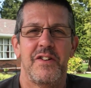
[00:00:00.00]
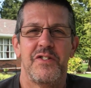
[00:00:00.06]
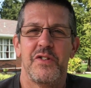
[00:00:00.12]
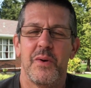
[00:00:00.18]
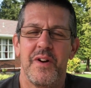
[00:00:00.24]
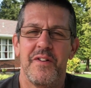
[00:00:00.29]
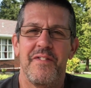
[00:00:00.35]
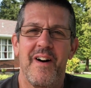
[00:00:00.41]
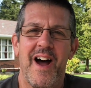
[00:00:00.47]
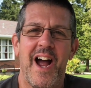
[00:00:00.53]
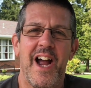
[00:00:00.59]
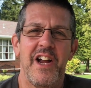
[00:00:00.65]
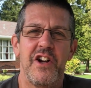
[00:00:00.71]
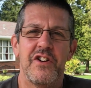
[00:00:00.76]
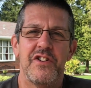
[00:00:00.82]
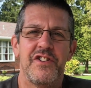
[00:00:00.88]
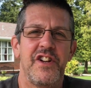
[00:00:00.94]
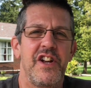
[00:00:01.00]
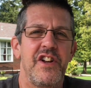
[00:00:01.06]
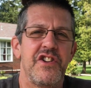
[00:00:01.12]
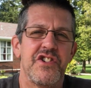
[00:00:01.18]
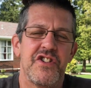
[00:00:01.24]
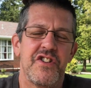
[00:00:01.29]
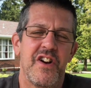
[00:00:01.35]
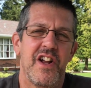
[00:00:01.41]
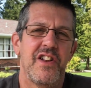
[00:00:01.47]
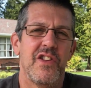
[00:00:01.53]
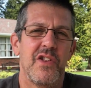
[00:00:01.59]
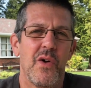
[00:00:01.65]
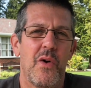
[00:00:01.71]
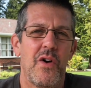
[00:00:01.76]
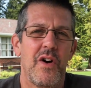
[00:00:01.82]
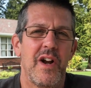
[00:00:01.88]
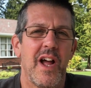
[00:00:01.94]
So if I, your teacher and
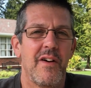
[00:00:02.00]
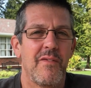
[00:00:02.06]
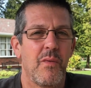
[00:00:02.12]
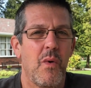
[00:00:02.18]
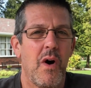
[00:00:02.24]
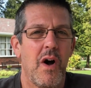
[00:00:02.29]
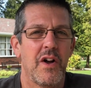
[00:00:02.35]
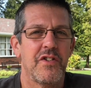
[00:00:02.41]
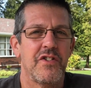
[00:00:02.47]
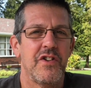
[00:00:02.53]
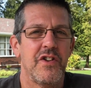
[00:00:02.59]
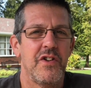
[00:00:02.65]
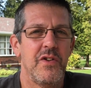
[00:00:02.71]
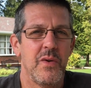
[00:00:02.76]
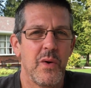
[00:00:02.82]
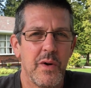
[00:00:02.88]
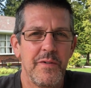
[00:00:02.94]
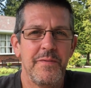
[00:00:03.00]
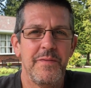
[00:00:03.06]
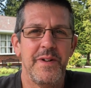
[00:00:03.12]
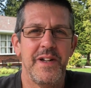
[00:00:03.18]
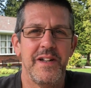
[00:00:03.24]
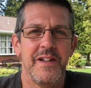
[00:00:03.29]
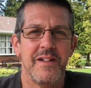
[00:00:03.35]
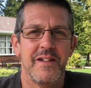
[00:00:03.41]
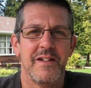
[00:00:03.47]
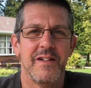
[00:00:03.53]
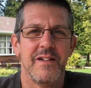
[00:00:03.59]
Lord, have washed your feet,